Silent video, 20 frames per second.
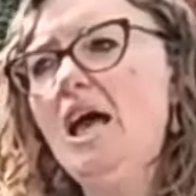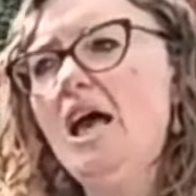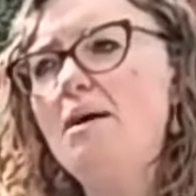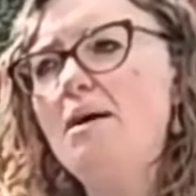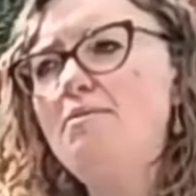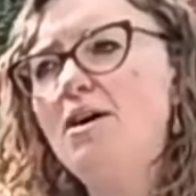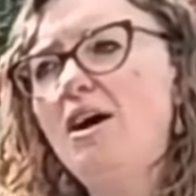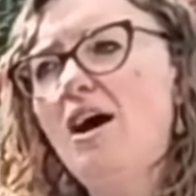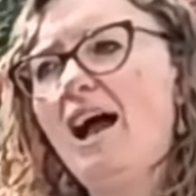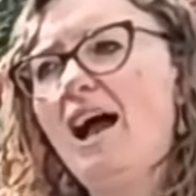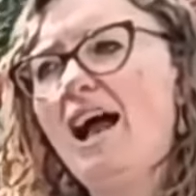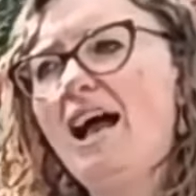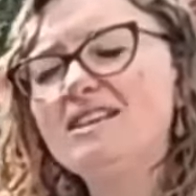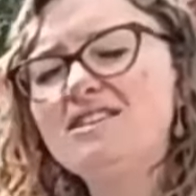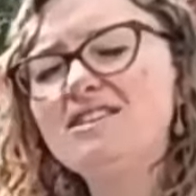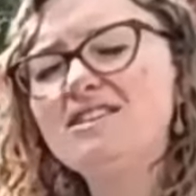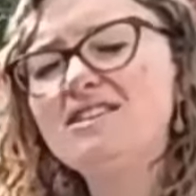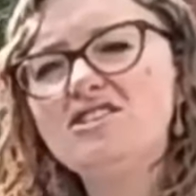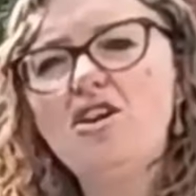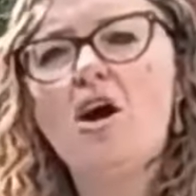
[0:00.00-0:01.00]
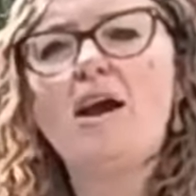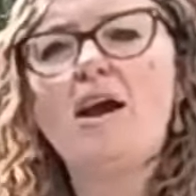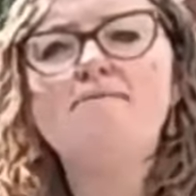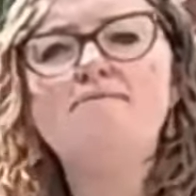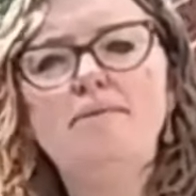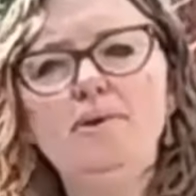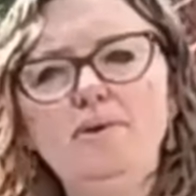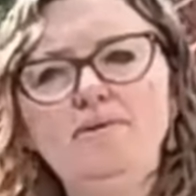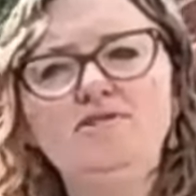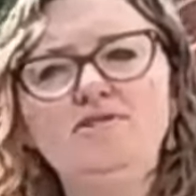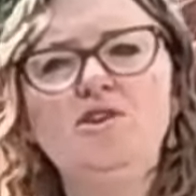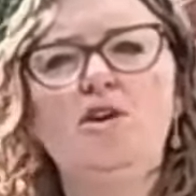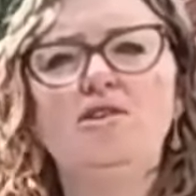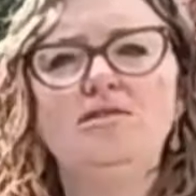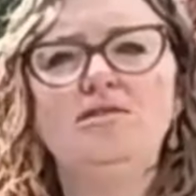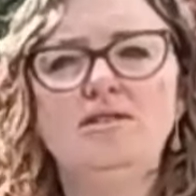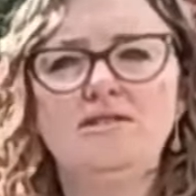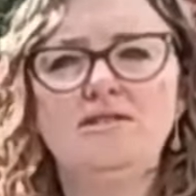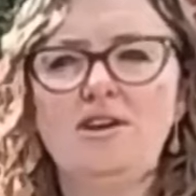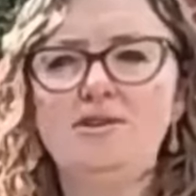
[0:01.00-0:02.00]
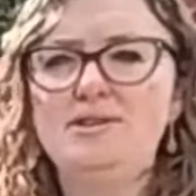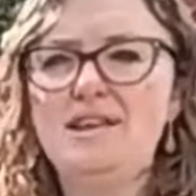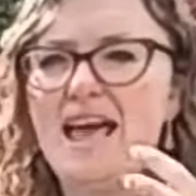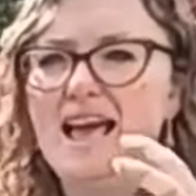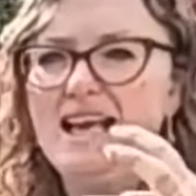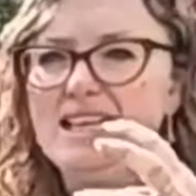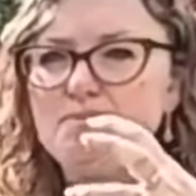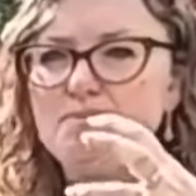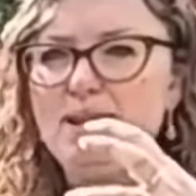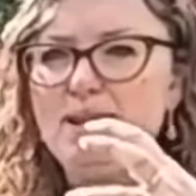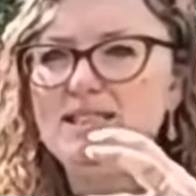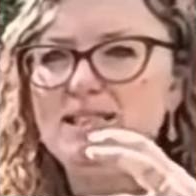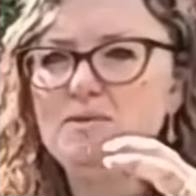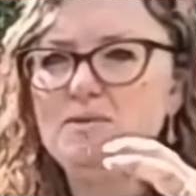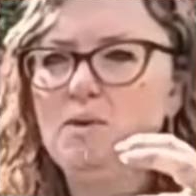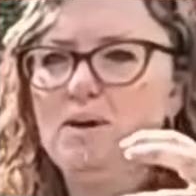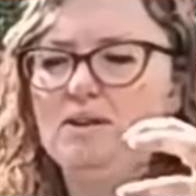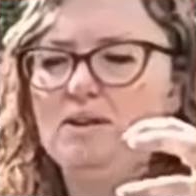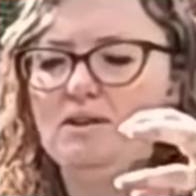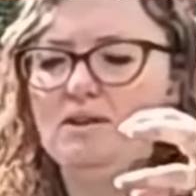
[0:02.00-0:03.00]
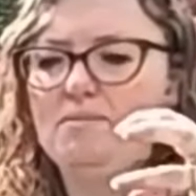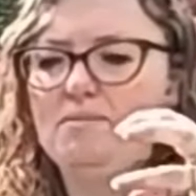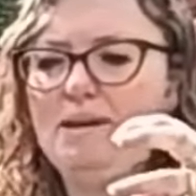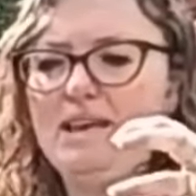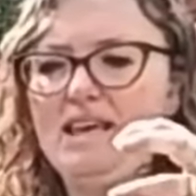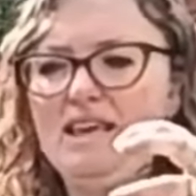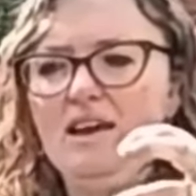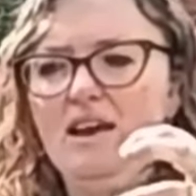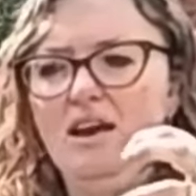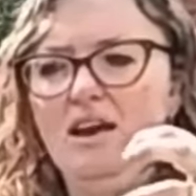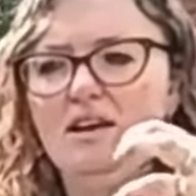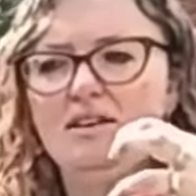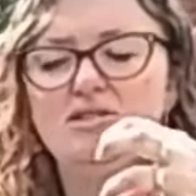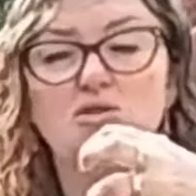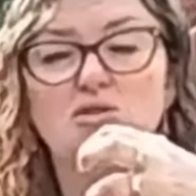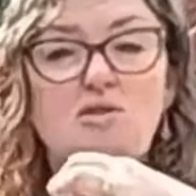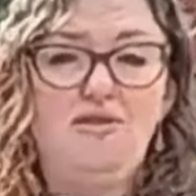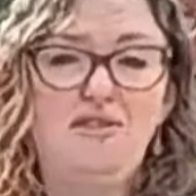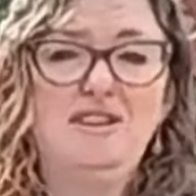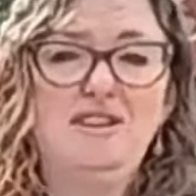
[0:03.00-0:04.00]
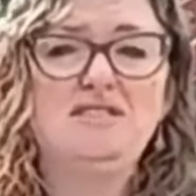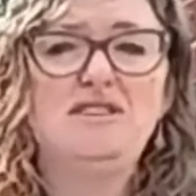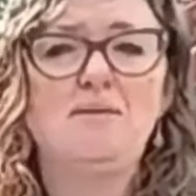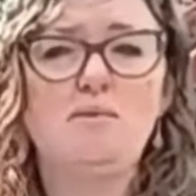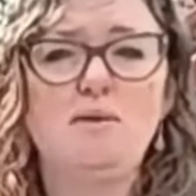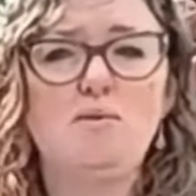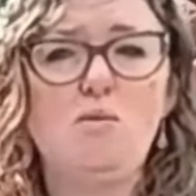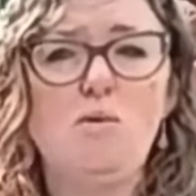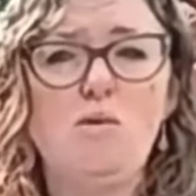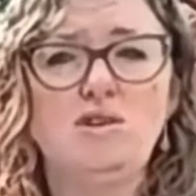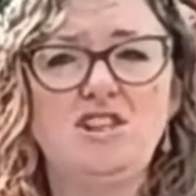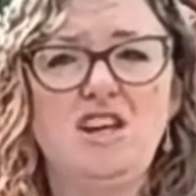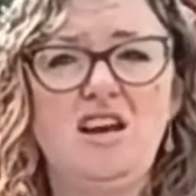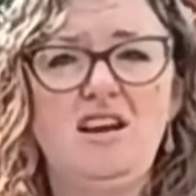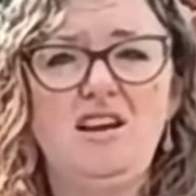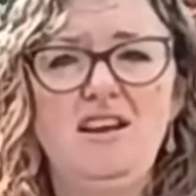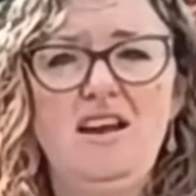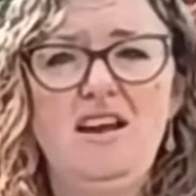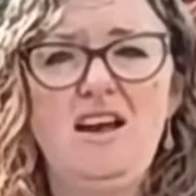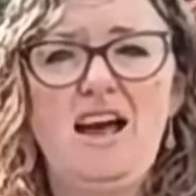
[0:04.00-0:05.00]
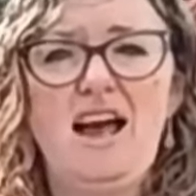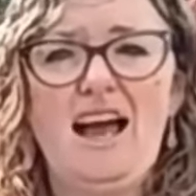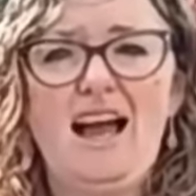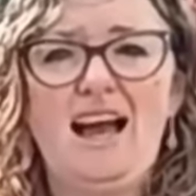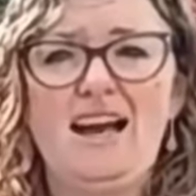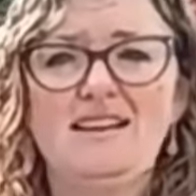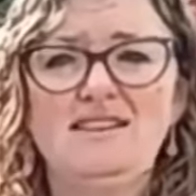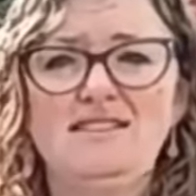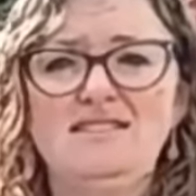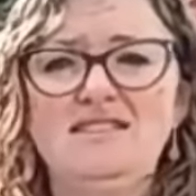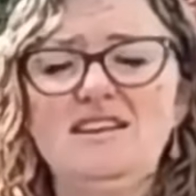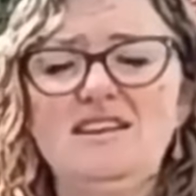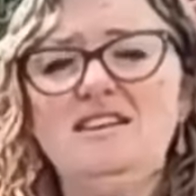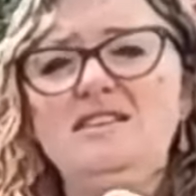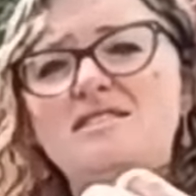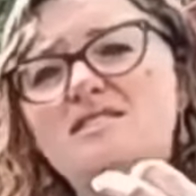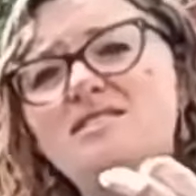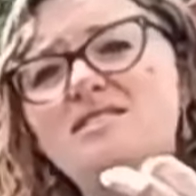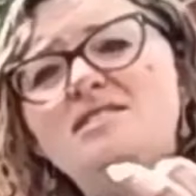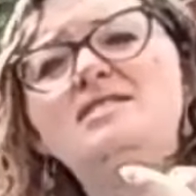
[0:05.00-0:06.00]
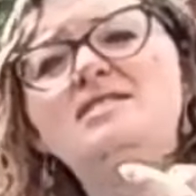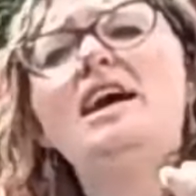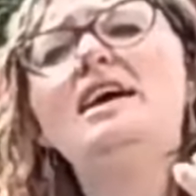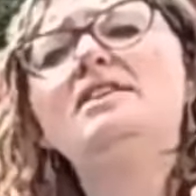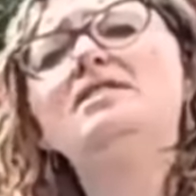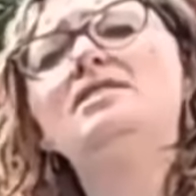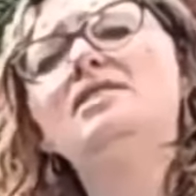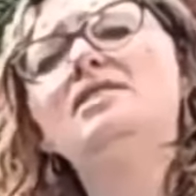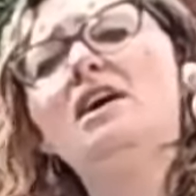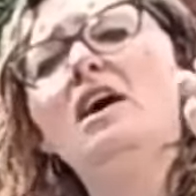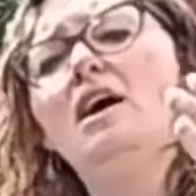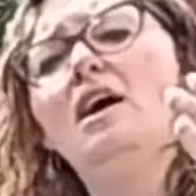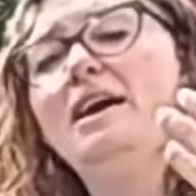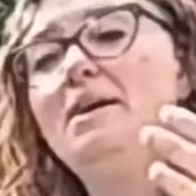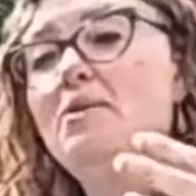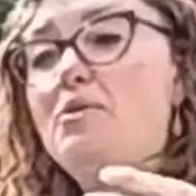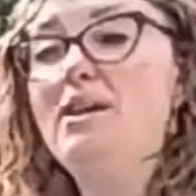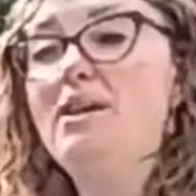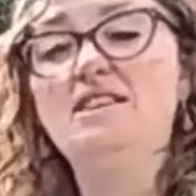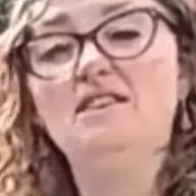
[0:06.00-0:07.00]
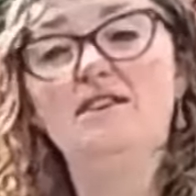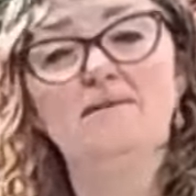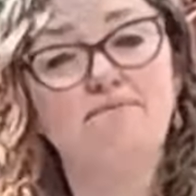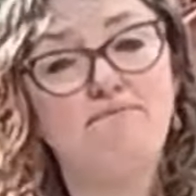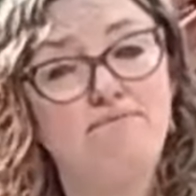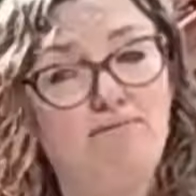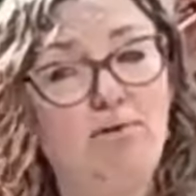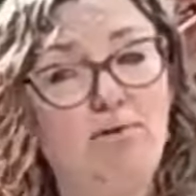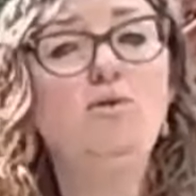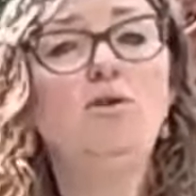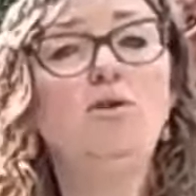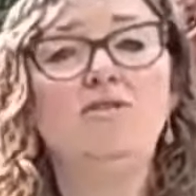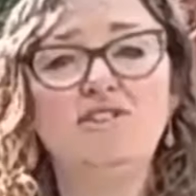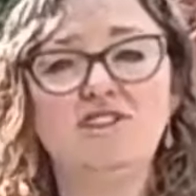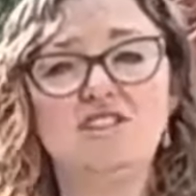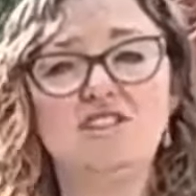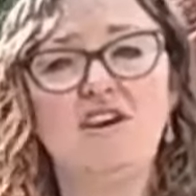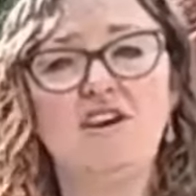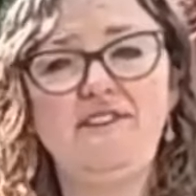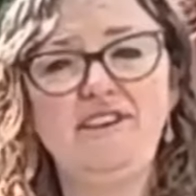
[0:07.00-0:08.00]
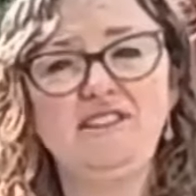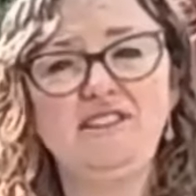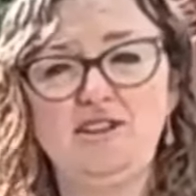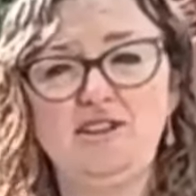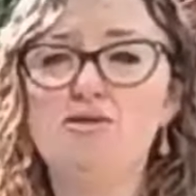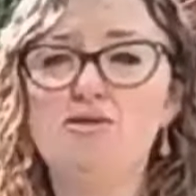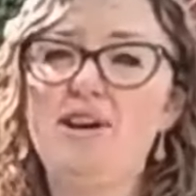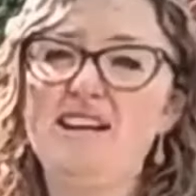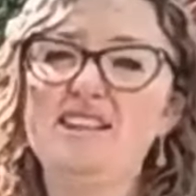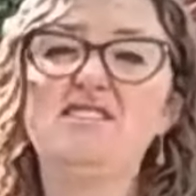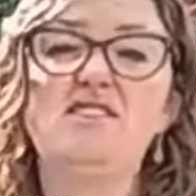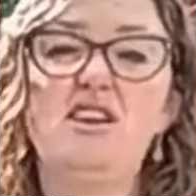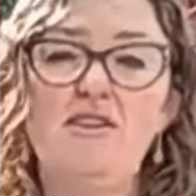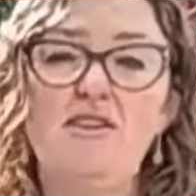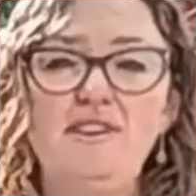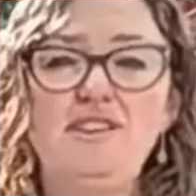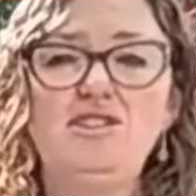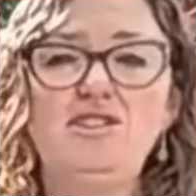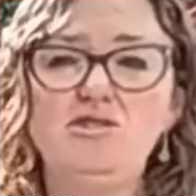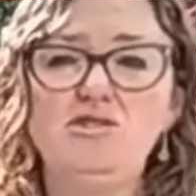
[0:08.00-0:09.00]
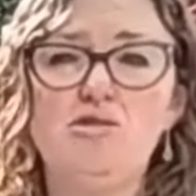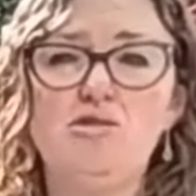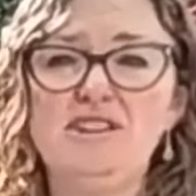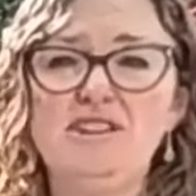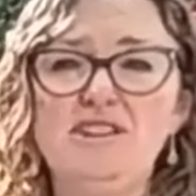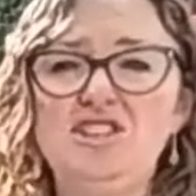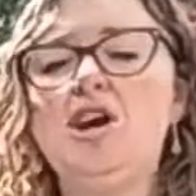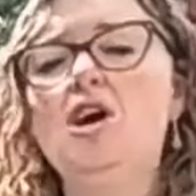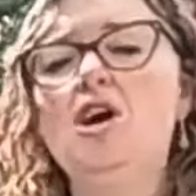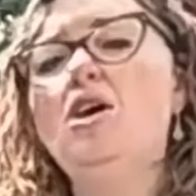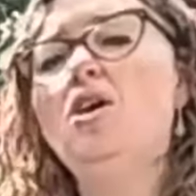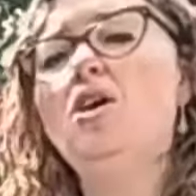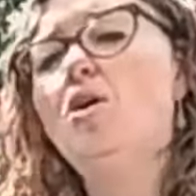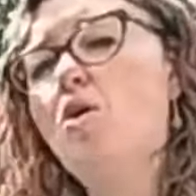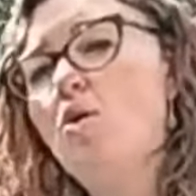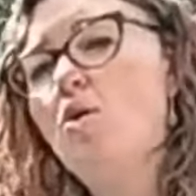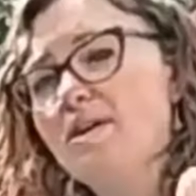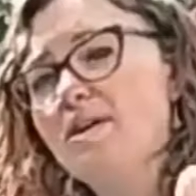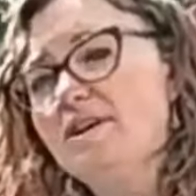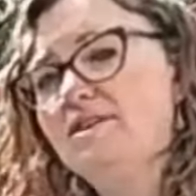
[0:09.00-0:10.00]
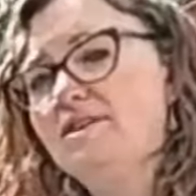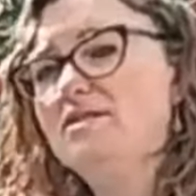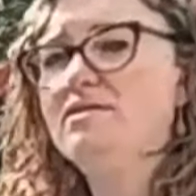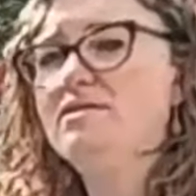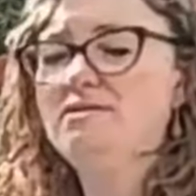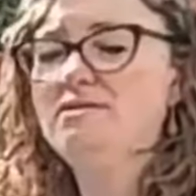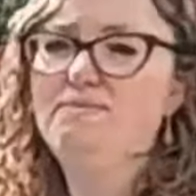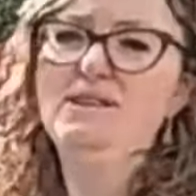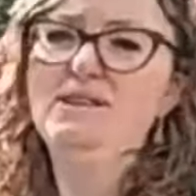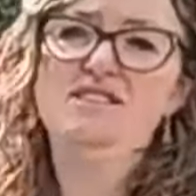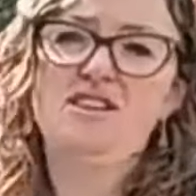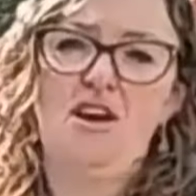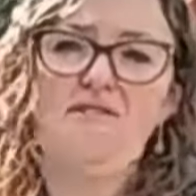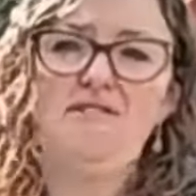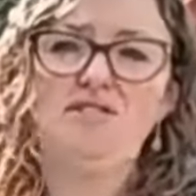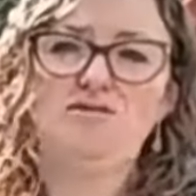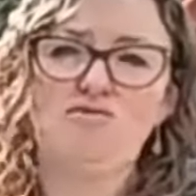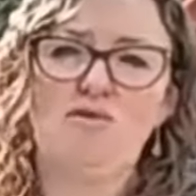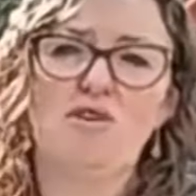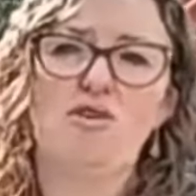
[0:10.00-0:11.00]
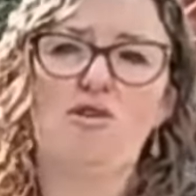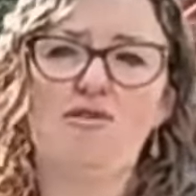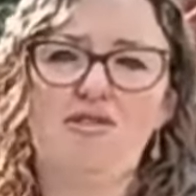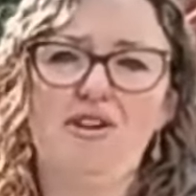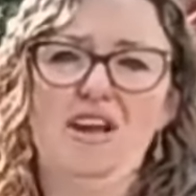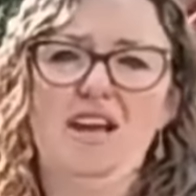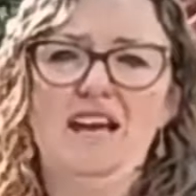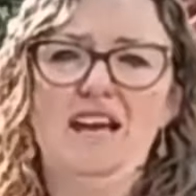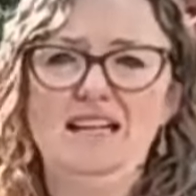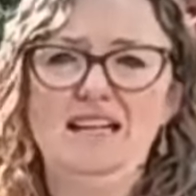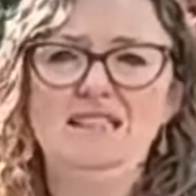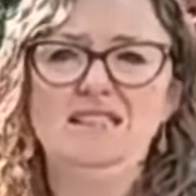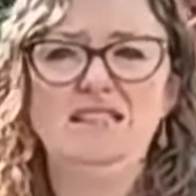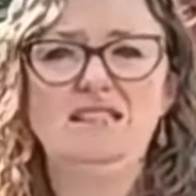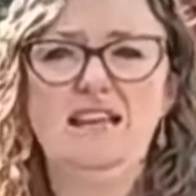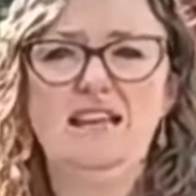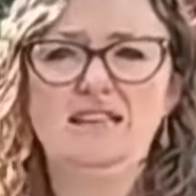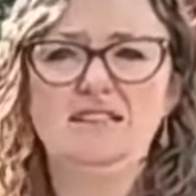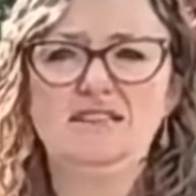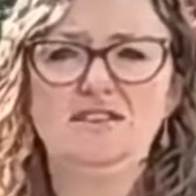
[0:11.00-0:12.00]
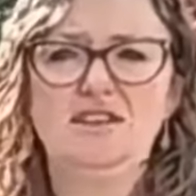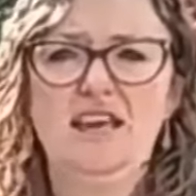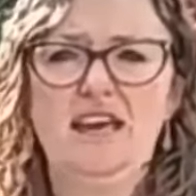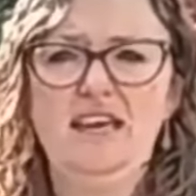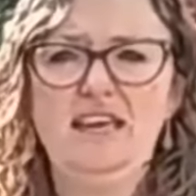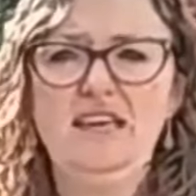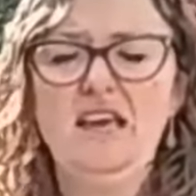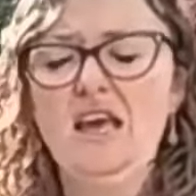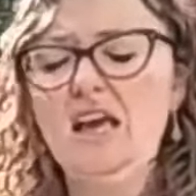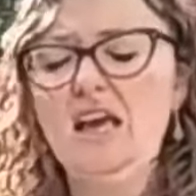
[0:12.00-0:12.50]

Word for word: But as time moves on, those air spaces will be sort of filled up with water, and instead it will either pool on the surface, so you'll get surface storage, or it'll be surface runoff instead, okay?